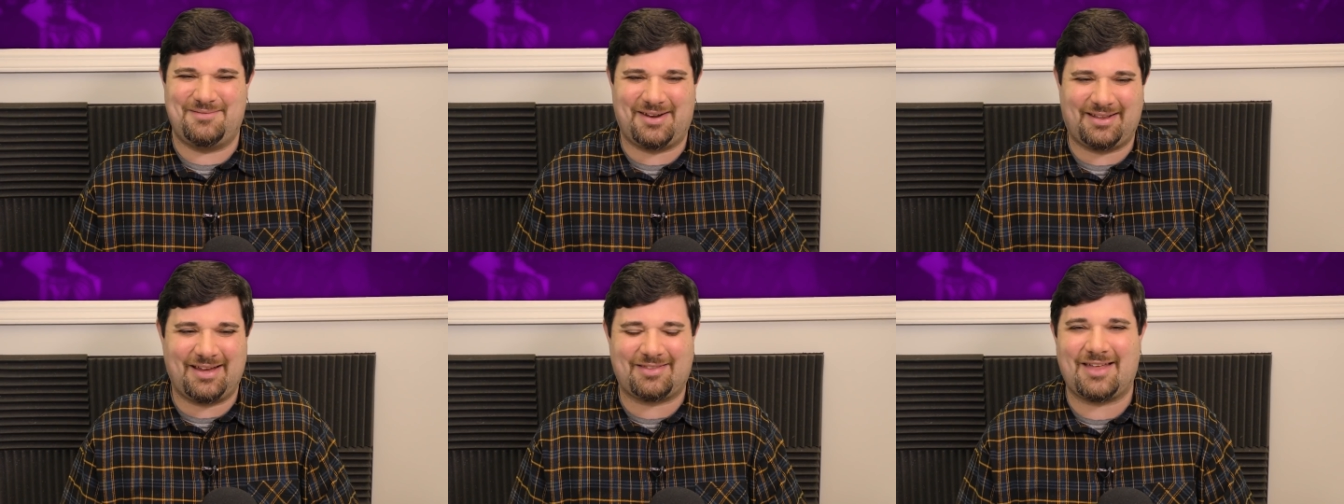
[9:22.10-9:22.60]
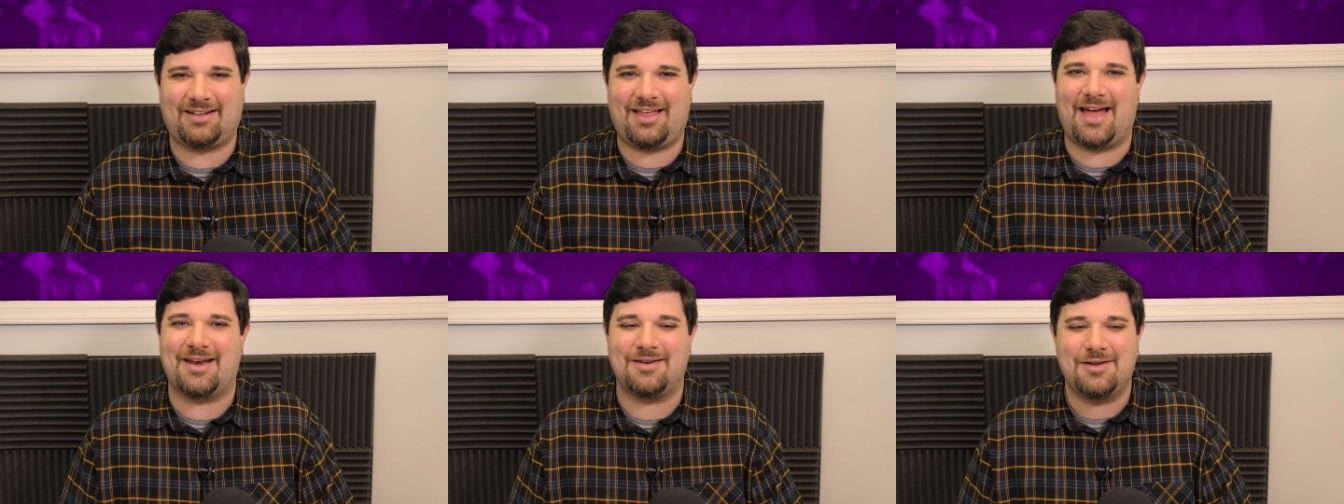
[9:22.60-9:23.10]
I like that a
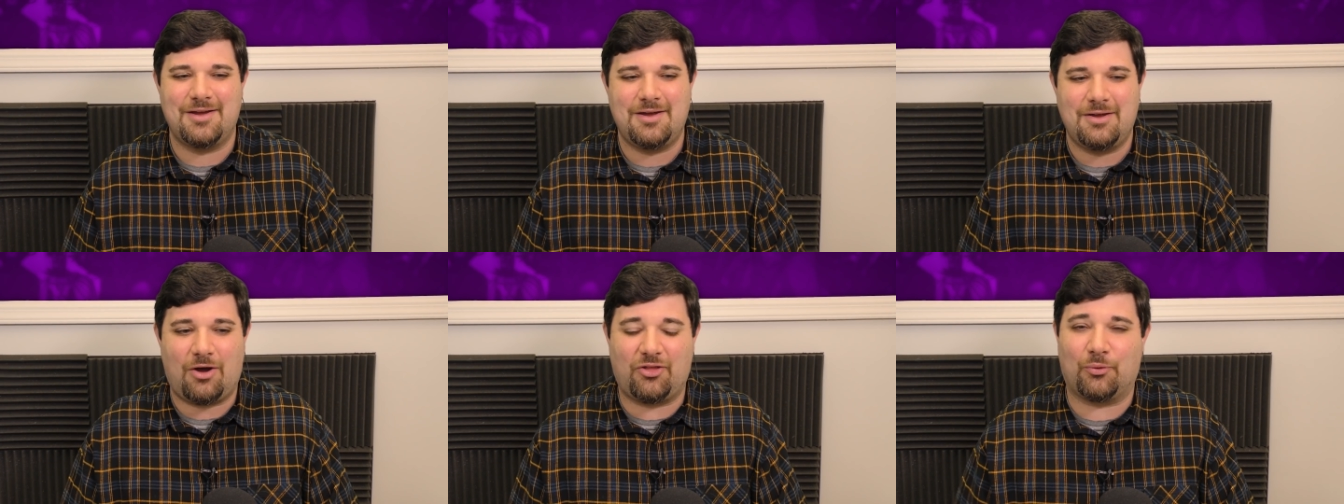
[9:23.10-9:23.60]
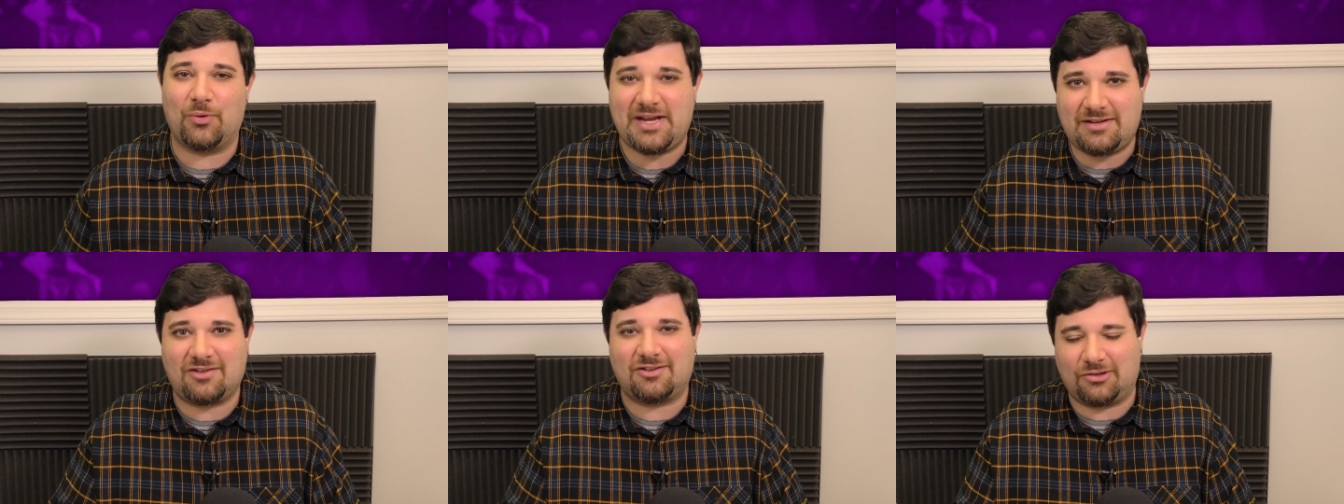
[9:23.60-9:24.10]
lot. Although
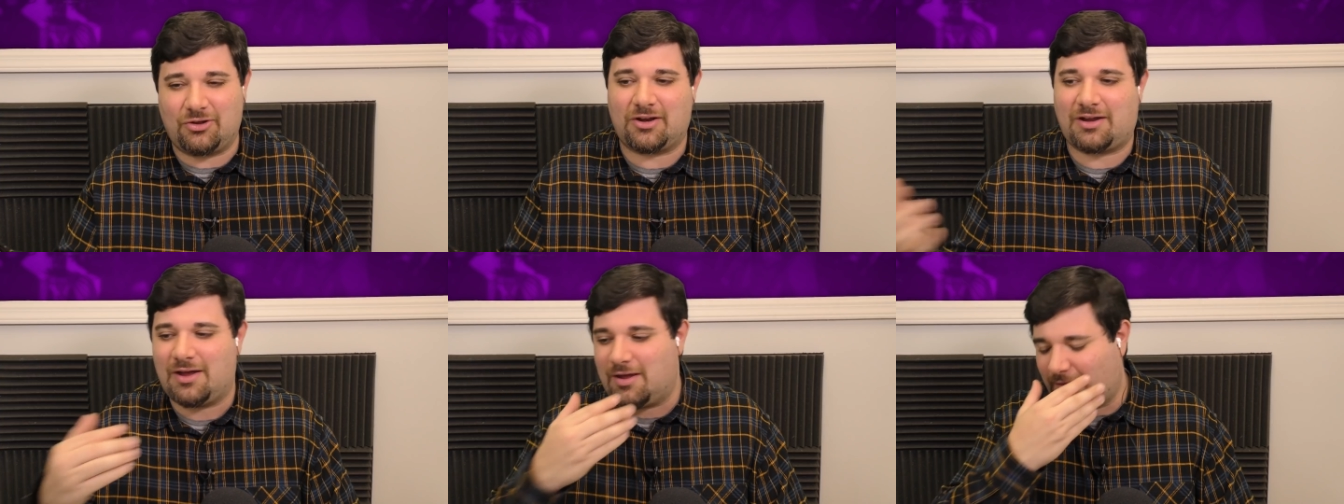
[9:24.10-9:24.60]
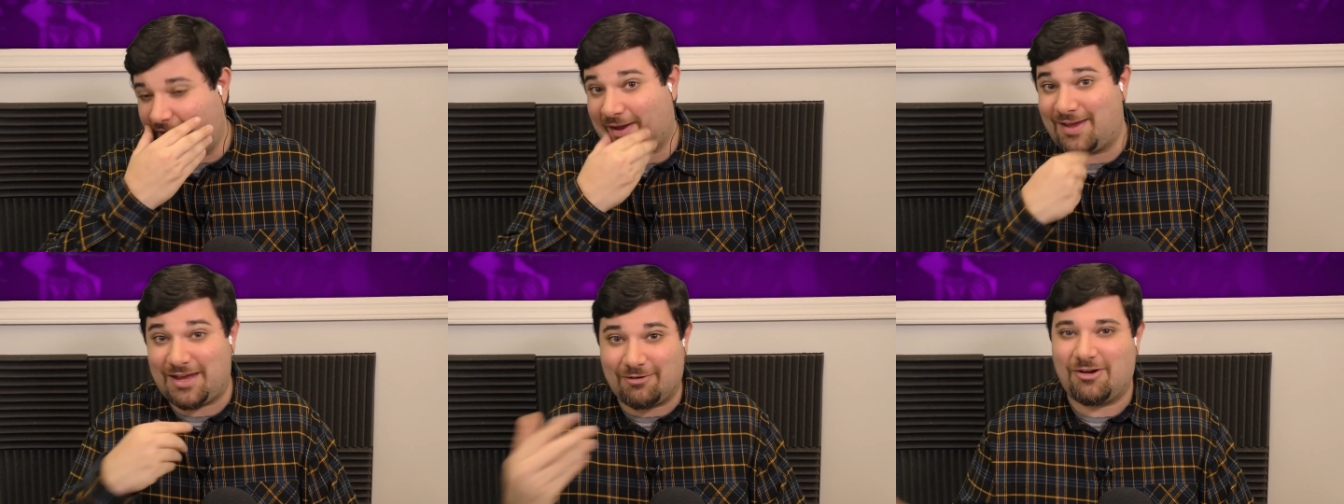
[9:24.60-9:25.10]
Reed doesn't look like
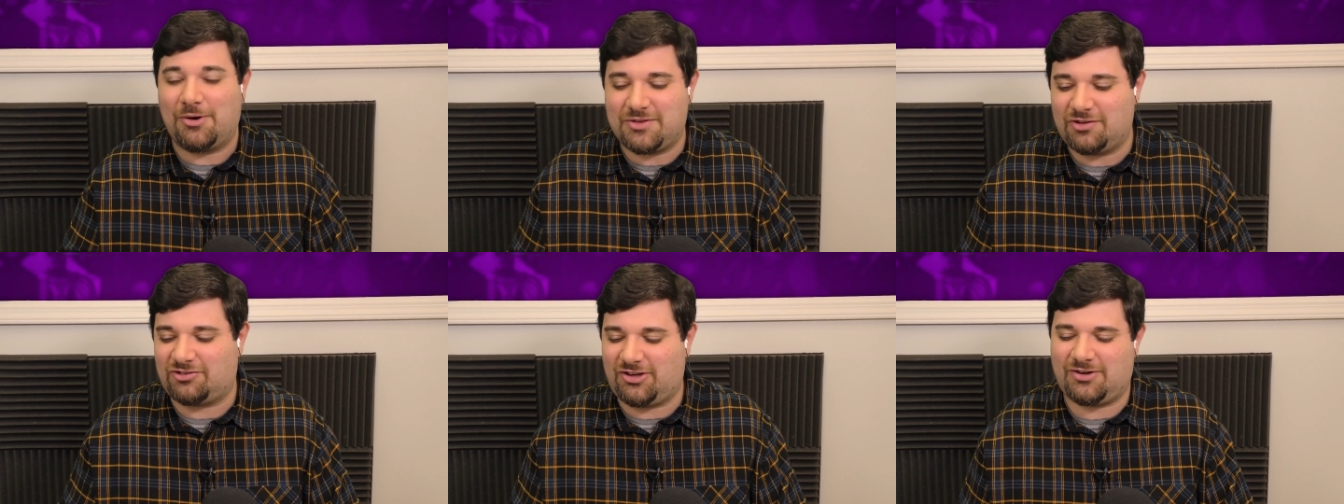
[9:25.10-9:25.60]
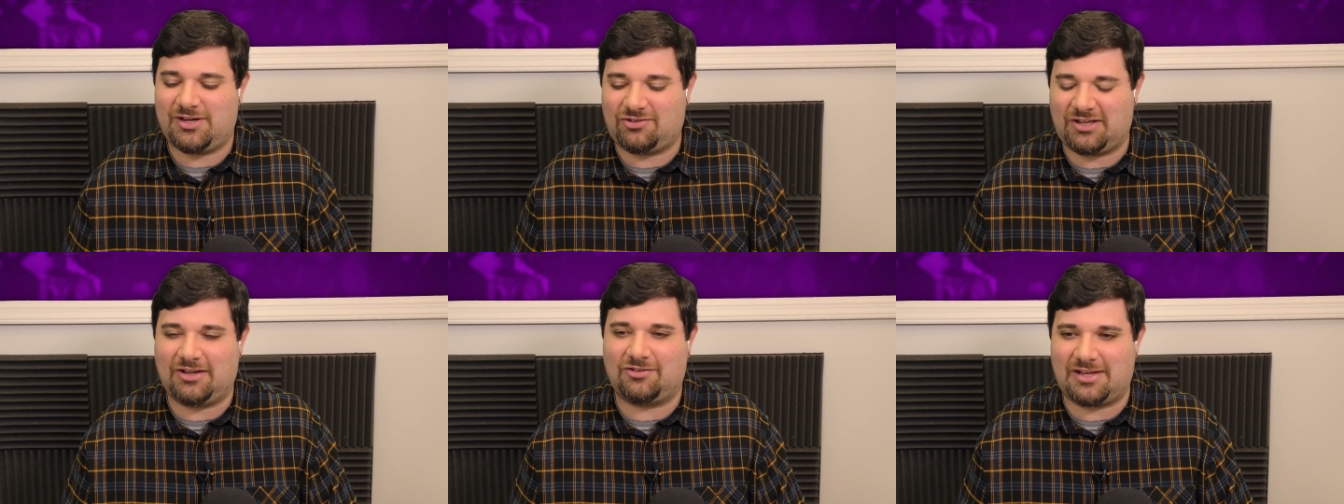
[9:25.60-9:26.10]
a hero in this series,
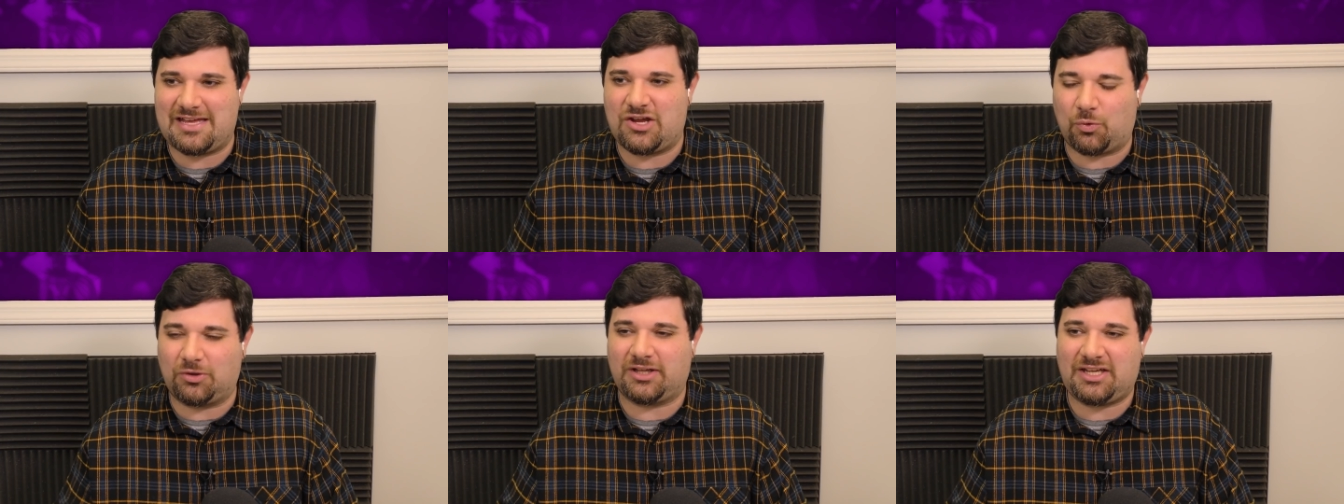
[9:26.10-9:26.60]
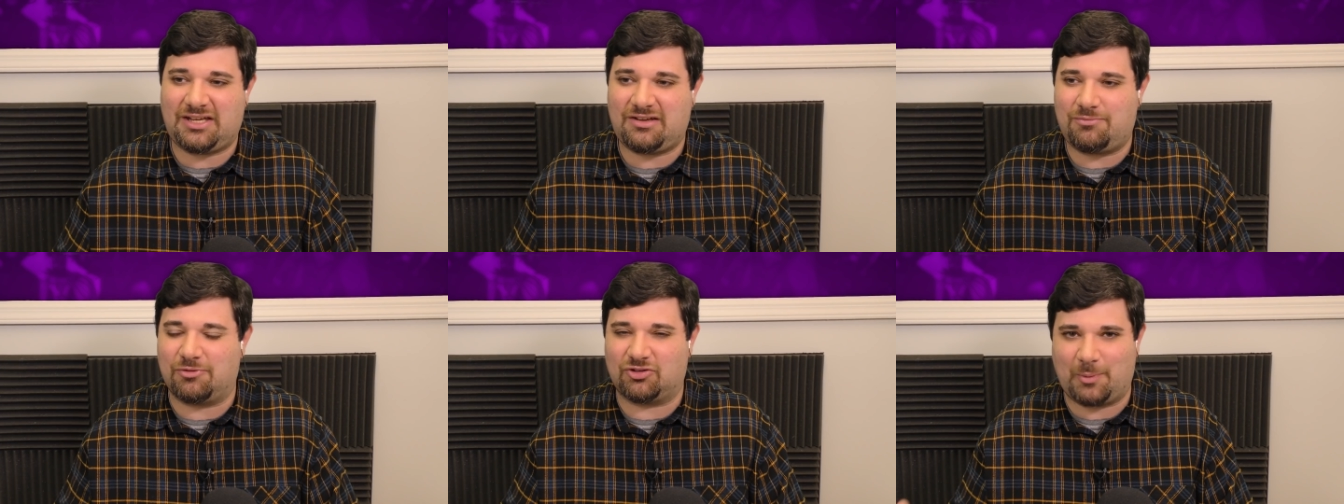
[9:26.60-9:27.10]
he is equally
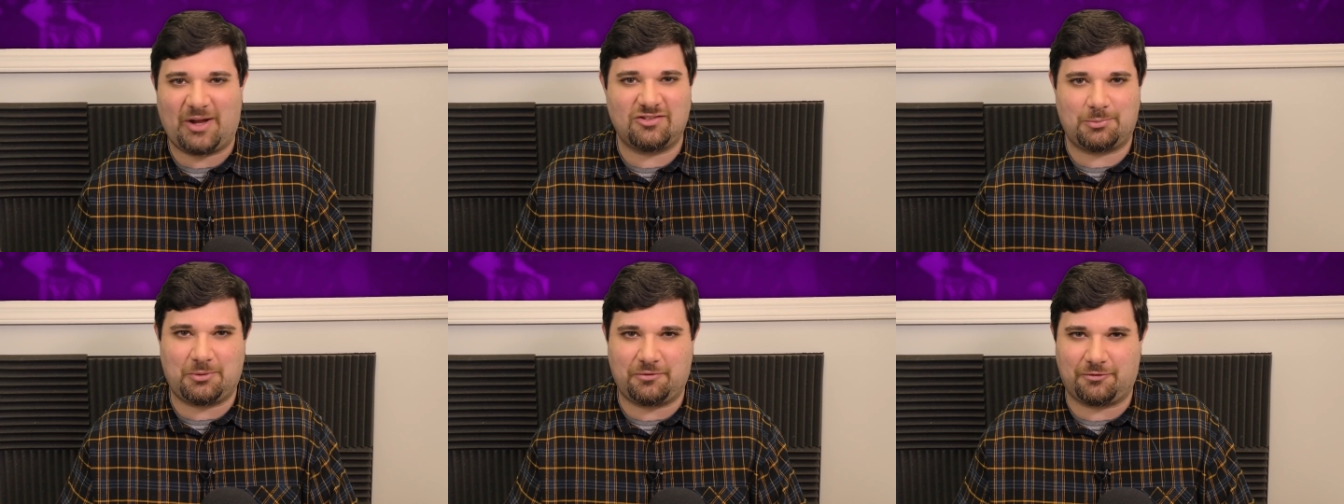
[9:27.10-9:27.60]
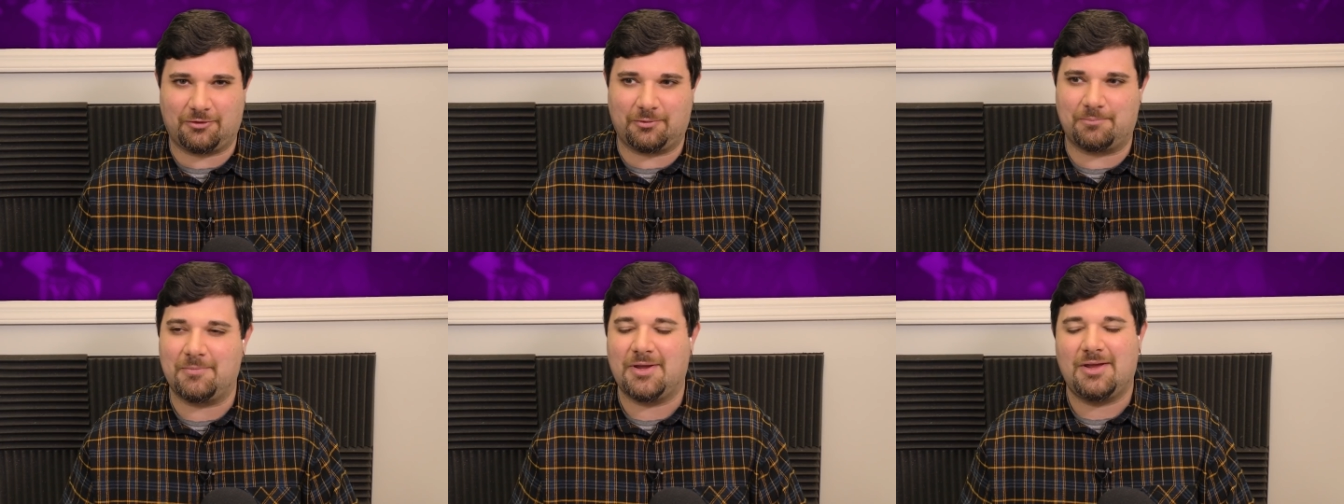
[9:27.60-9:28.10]
responsible for,